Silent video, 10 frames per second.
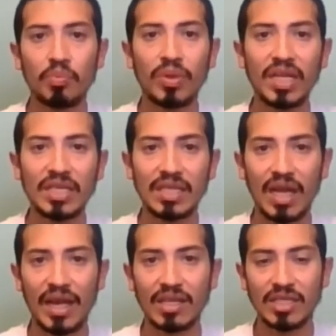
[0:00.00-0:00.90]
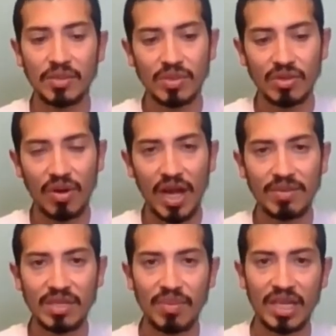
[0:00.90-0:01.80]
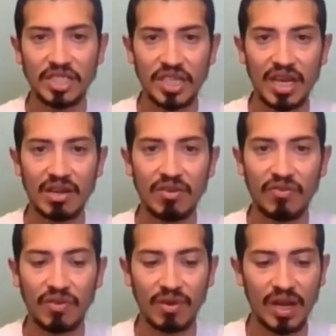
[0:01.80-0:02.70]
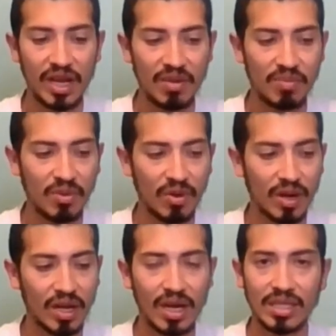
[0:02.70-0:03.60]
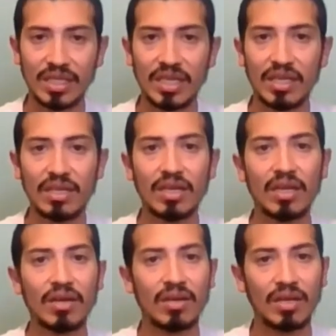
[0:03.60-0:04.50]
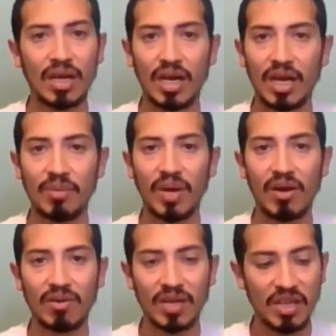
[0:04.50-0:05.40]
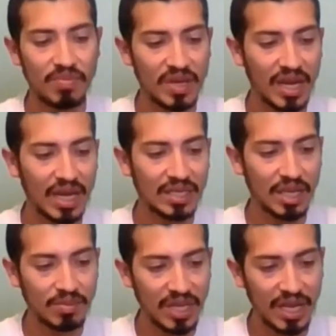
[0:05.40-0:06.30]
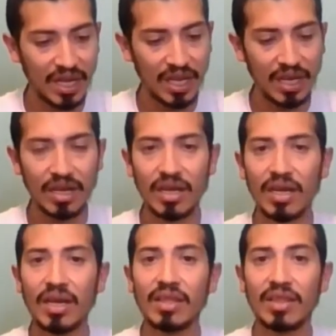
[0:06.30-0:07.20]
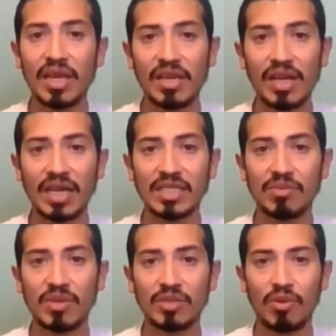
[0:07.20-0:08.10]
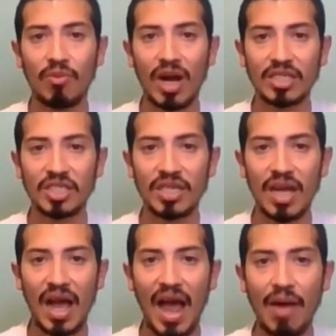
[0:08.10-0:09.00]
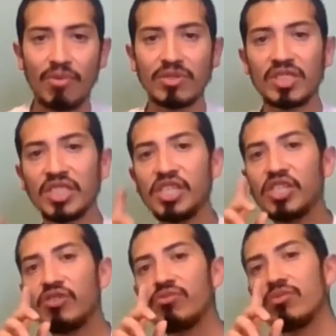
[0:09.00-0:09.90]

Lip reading: Please like and subscribe to my channel for any more content. I'll keep you guys updated. Thank you guys so much for watching. I will see you